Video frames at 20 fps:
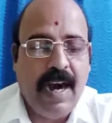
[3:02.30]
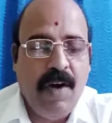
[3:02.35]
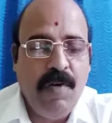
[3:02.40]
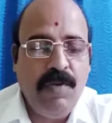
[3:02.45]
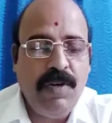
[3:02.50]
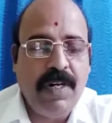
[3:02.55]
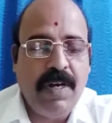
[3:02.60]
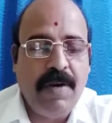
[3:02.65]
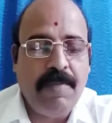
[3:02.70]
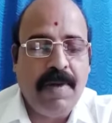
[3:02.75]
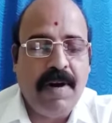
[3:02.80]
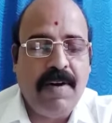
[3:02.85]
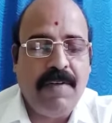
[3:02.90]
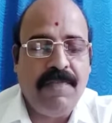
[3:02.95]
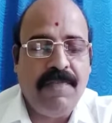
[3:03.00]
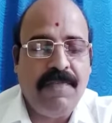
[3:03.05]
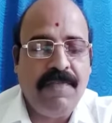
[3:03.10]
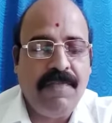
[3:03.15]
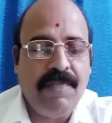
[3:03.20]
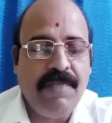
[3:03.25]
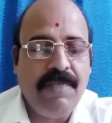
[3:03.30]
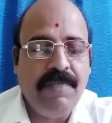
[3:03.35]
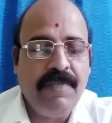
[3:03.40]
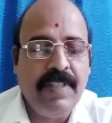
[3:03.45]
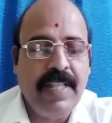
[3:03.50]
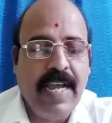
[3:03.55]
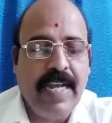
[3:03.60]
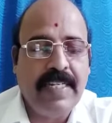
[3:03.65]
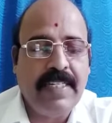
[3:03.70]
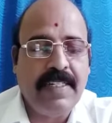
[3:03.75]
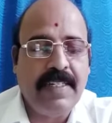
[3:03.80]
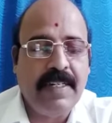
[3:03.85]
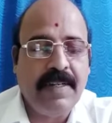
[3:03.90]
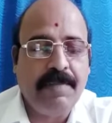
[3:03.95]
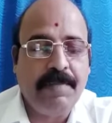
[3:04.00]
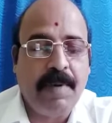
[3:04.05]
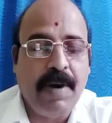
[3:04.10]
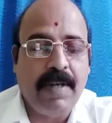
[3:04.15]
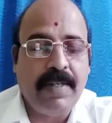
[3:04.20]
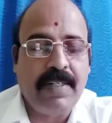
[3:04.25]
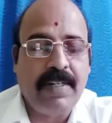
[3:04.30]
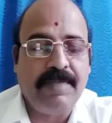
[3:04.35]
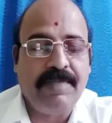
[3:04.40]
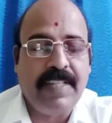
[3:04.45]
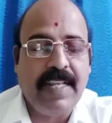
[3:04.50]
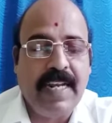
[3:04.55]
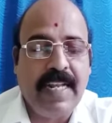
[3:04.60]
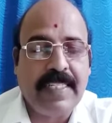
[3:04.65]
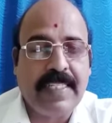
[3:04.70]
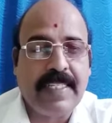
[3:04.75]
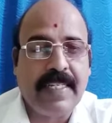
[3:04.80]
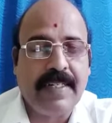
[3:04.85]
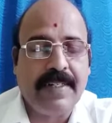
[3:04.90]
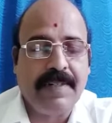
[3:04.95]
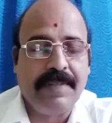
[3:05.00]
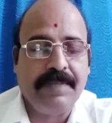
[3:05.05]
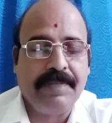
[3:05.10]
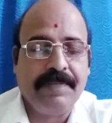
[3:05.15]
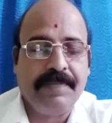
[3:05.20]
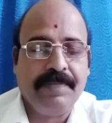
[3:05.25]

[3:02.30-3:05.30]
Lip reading: outcome of that part of the lesson.